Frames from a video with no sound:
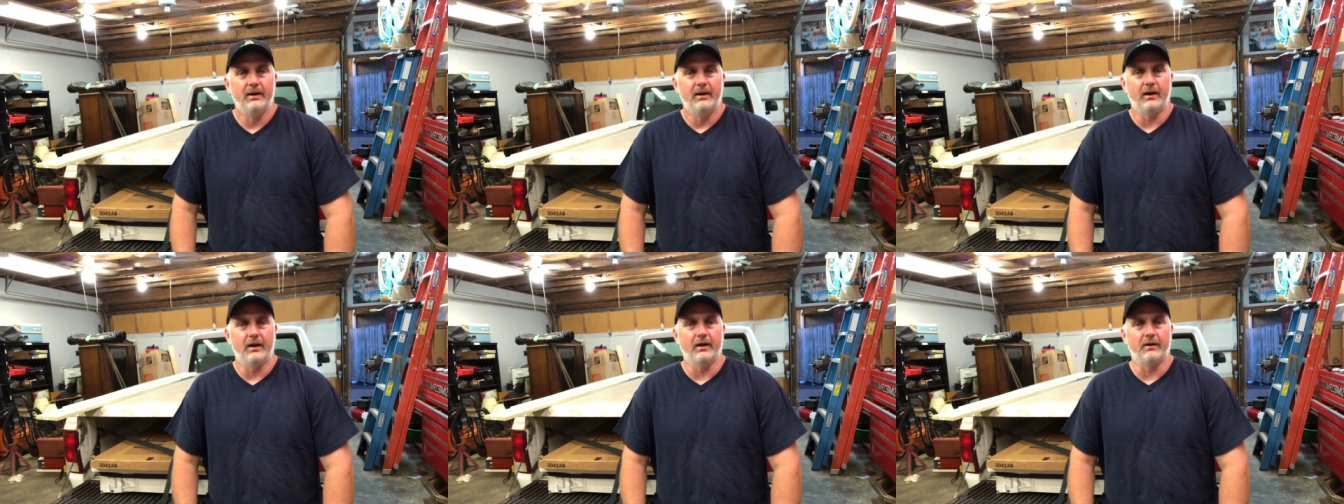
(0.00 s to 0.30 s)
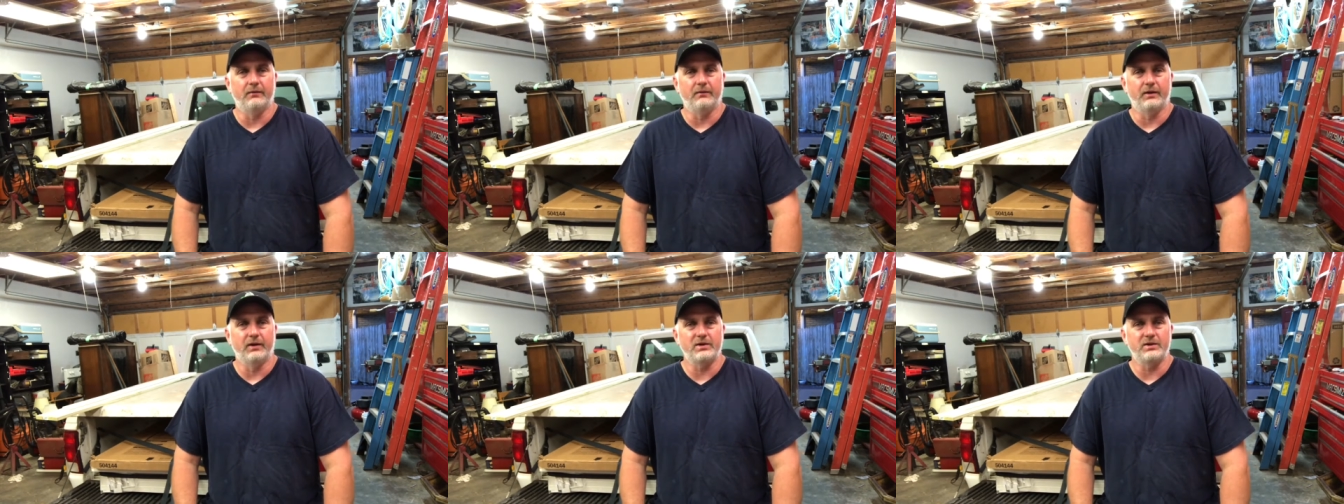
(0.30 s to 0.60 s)

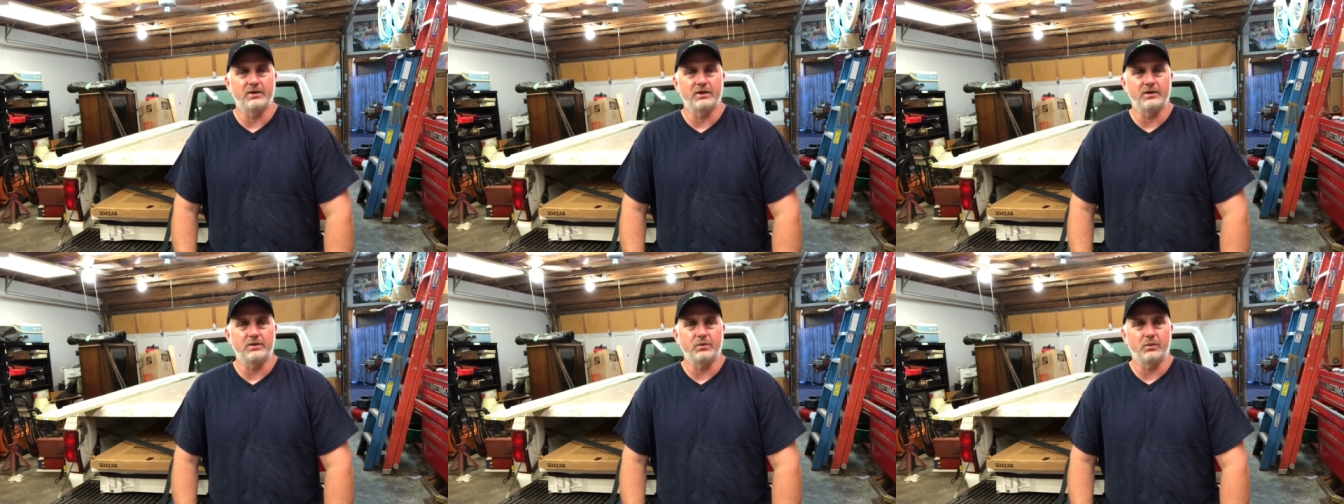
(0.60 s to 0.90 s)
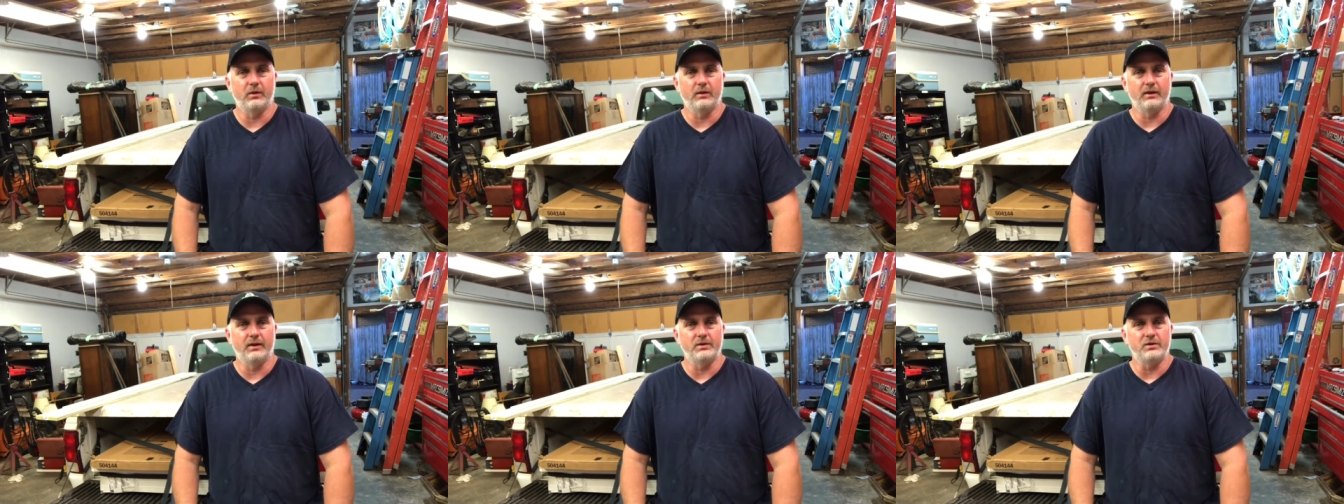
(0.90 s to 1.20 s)
Uh, friends, I just
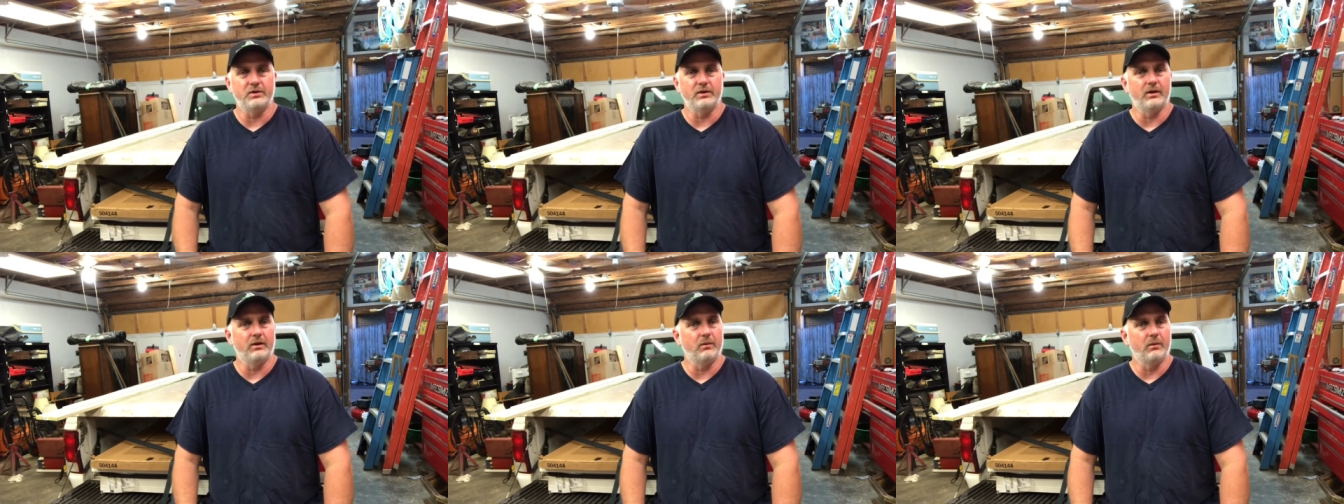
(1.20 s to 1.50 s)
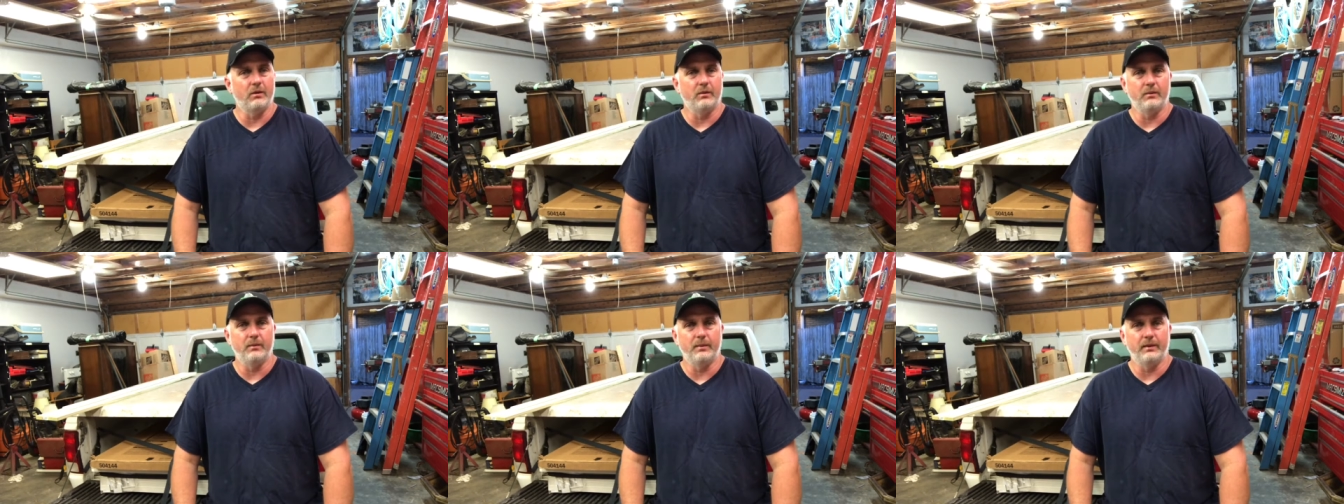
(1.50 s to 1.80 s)
want to let you know
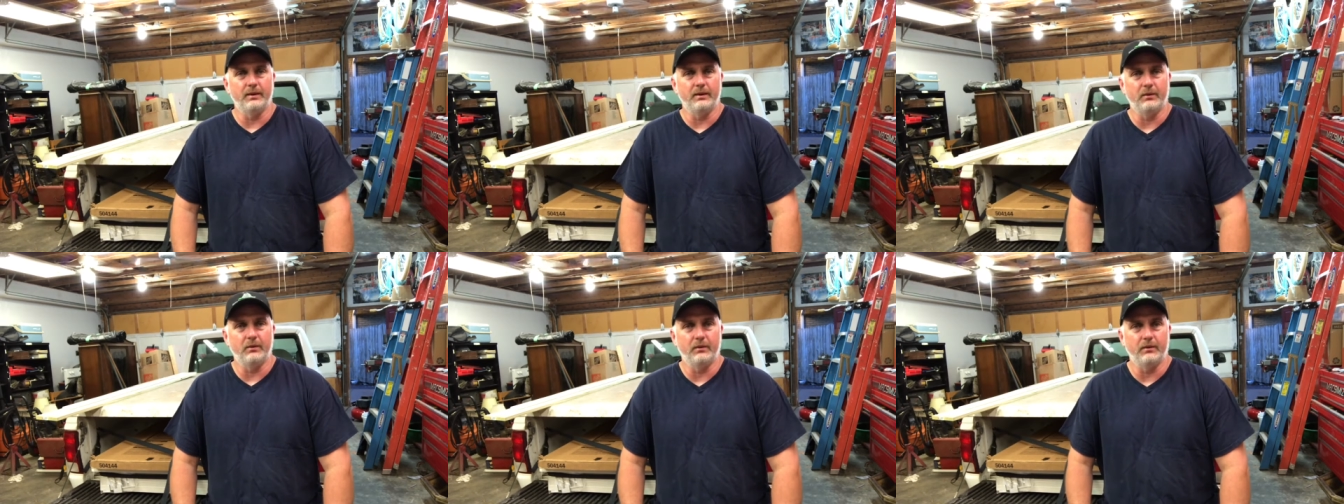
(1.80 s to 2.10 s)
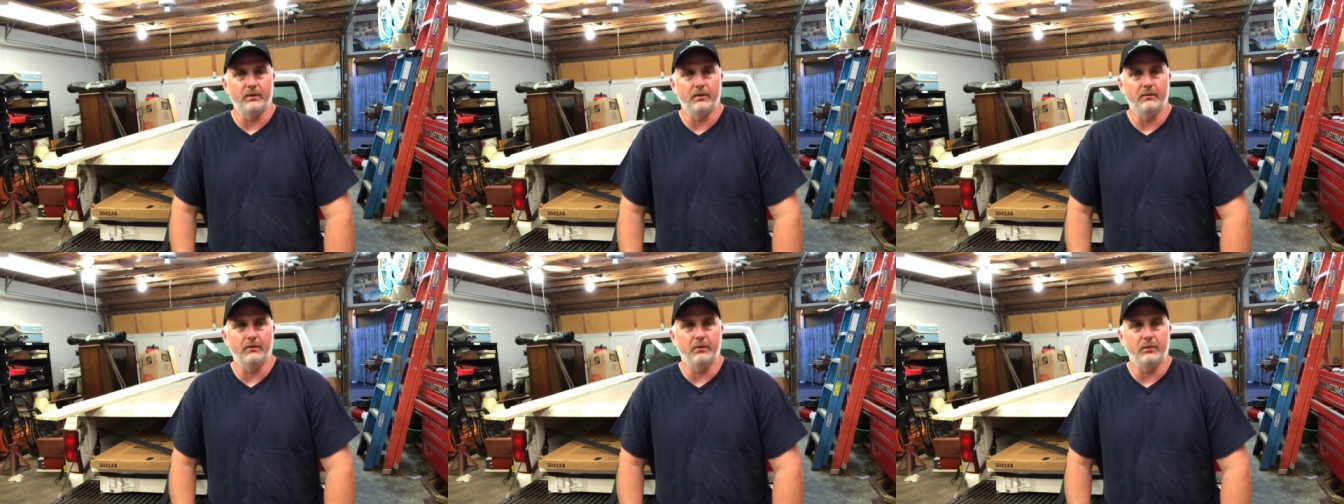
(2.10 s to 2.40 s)
what we've been
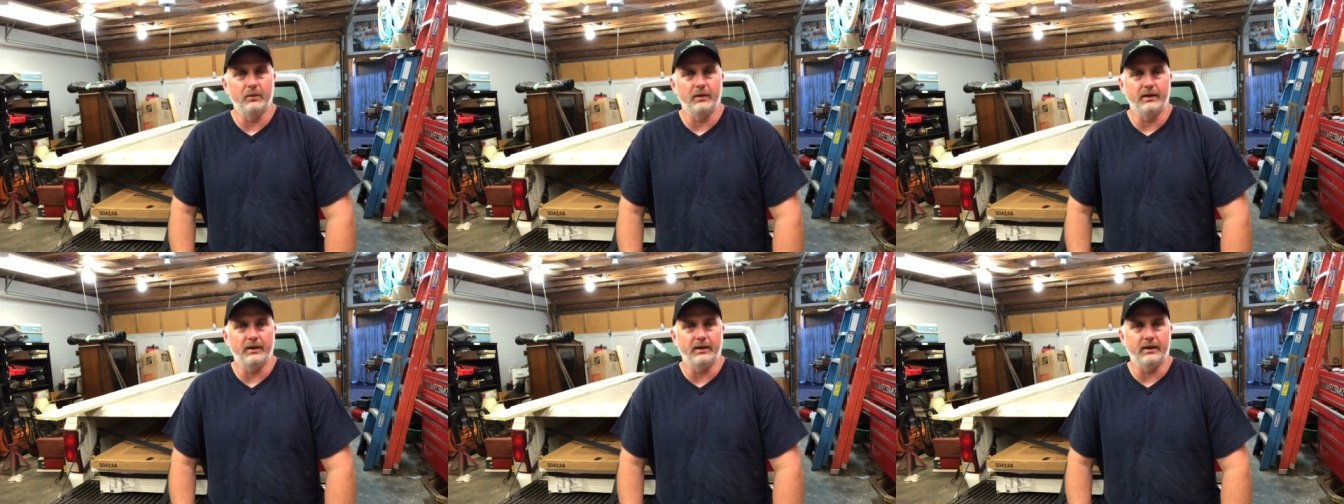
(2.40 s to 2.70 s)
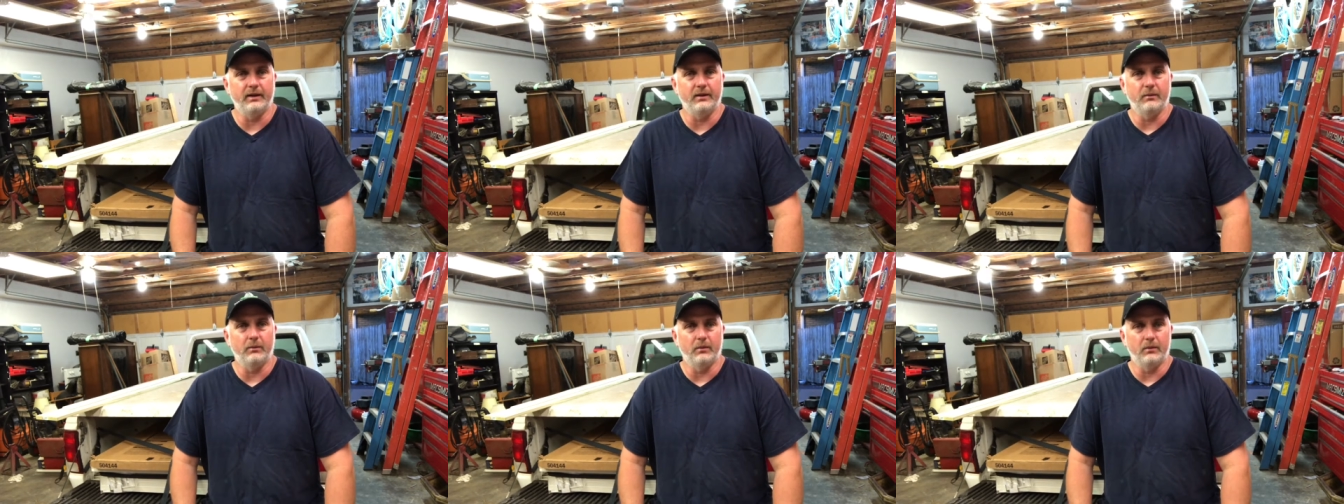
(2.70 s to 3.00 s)
doing over the
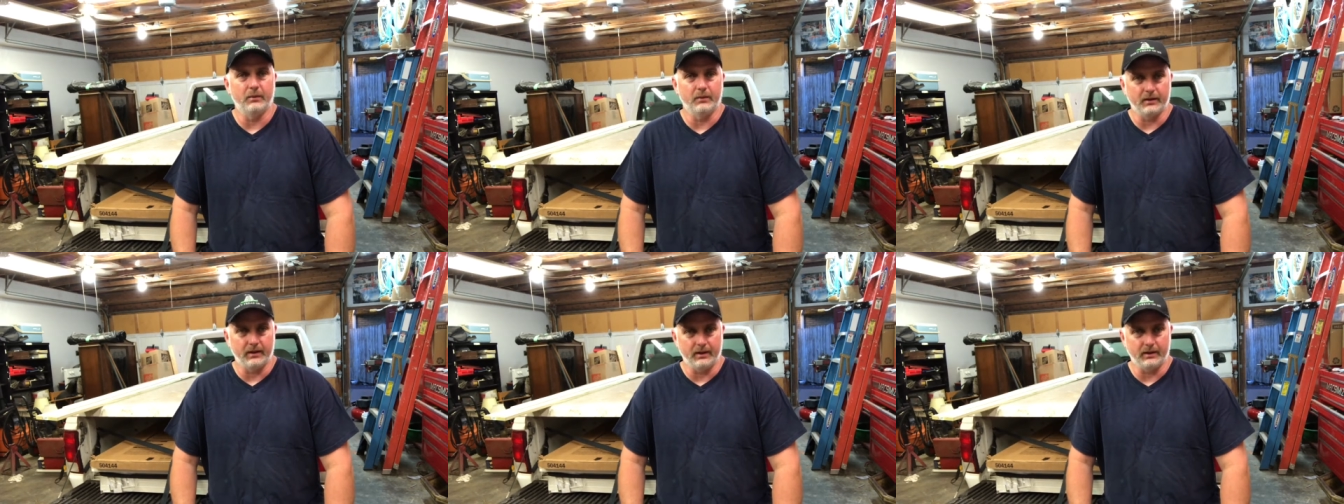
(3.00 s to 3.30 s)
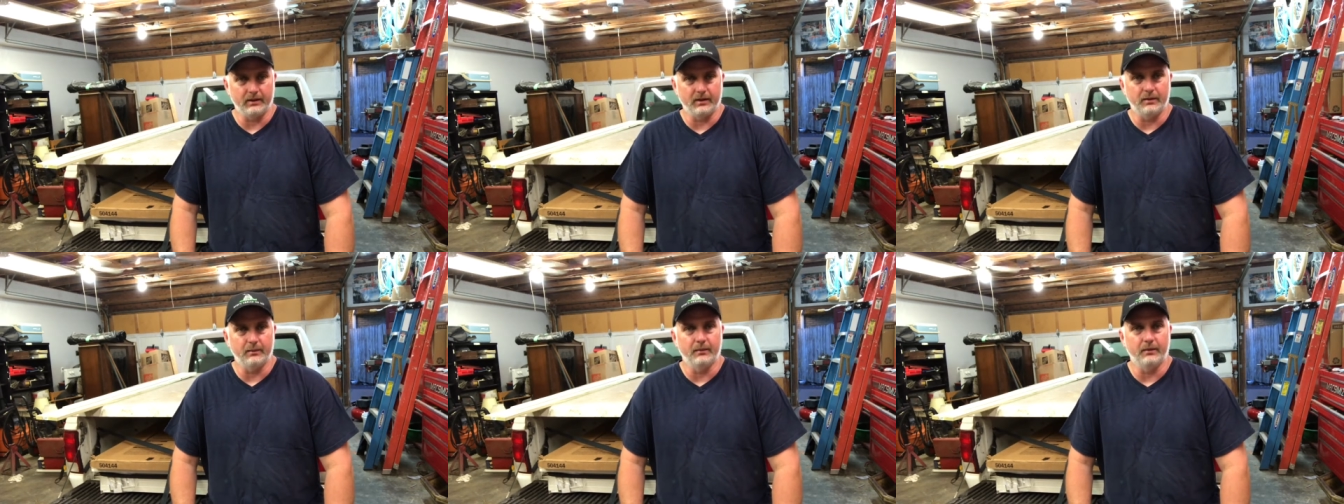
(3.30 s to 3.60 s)
weekend and what we
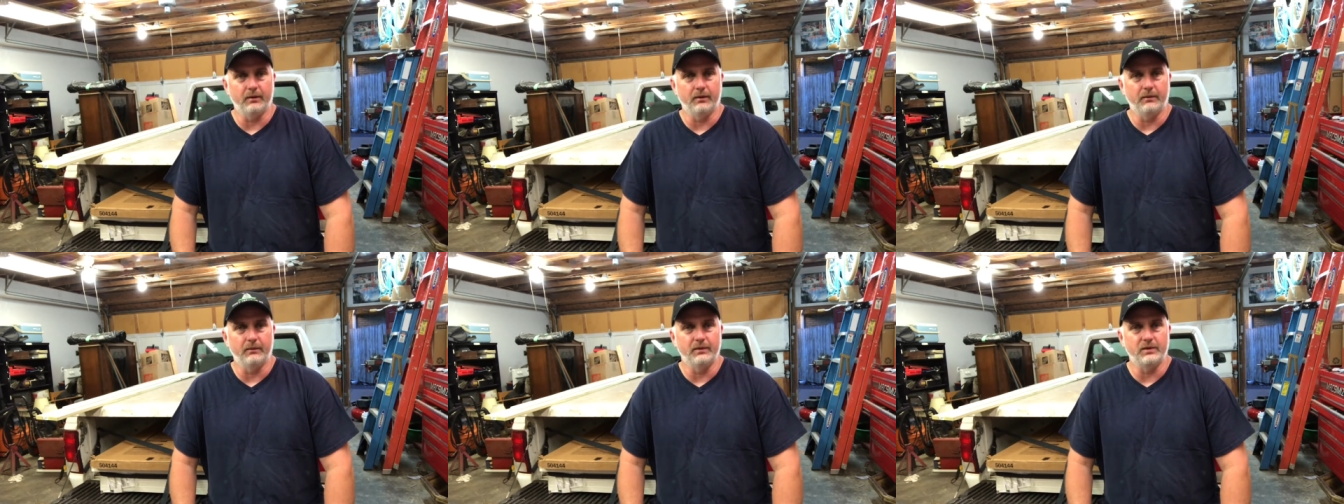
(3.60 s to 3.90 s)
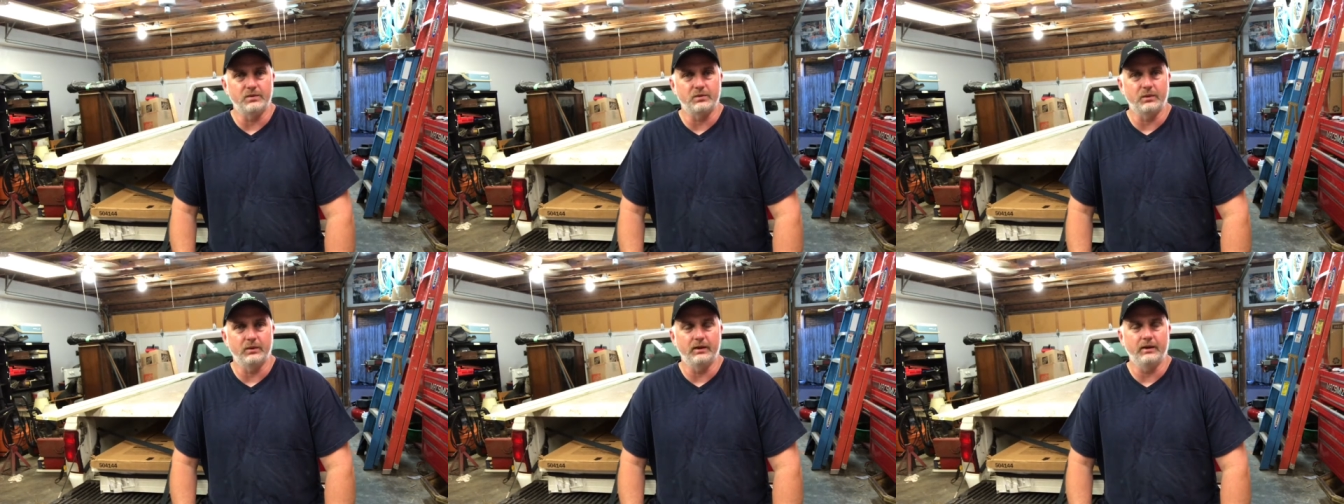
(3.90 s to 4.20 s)
got coming on
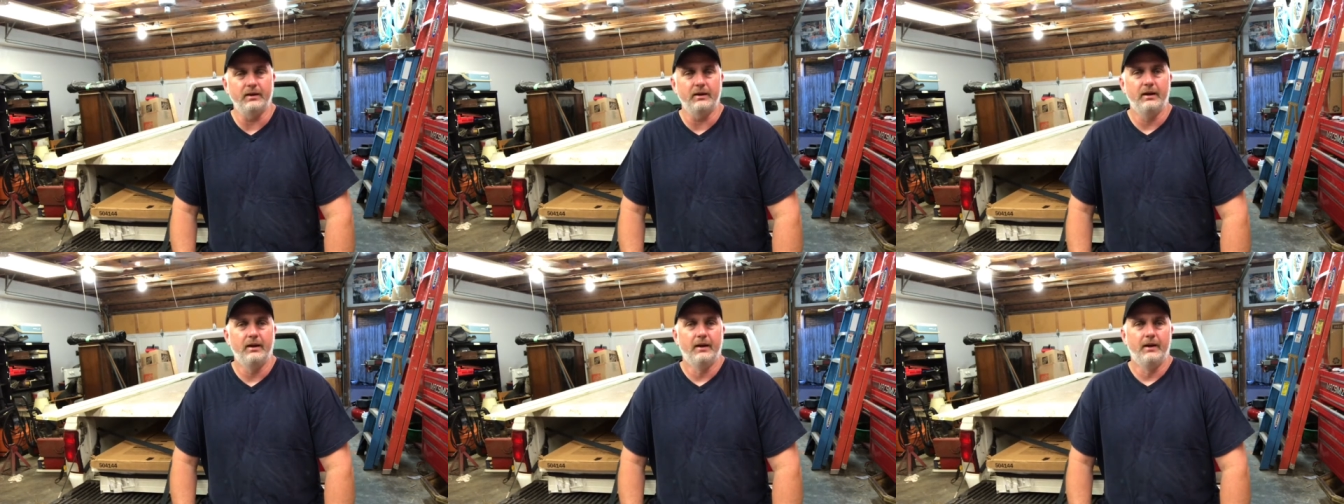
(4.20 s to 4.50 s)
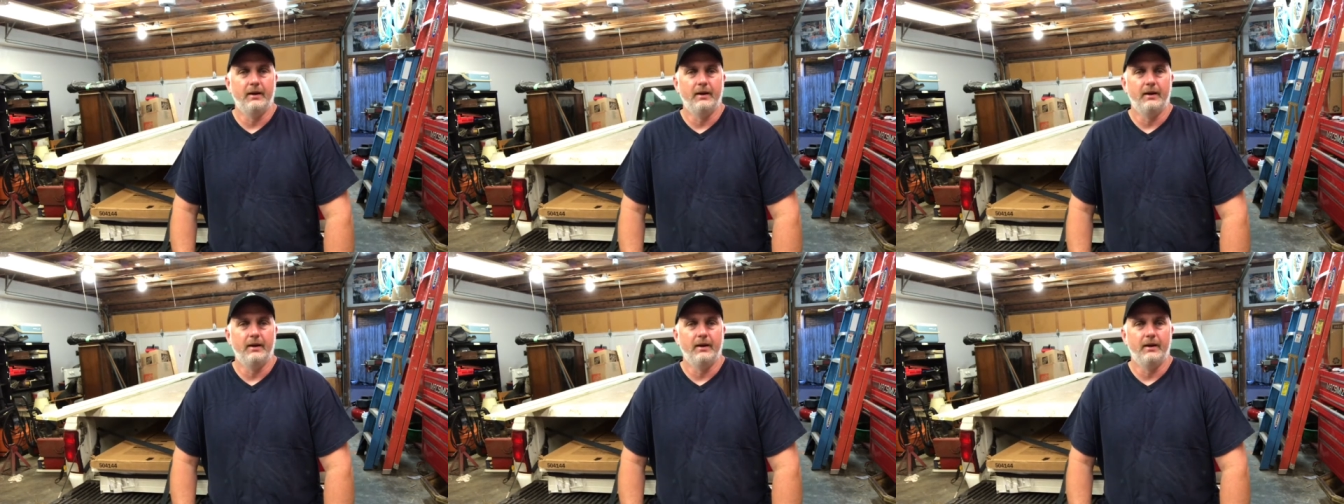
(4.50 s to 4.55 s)
this week.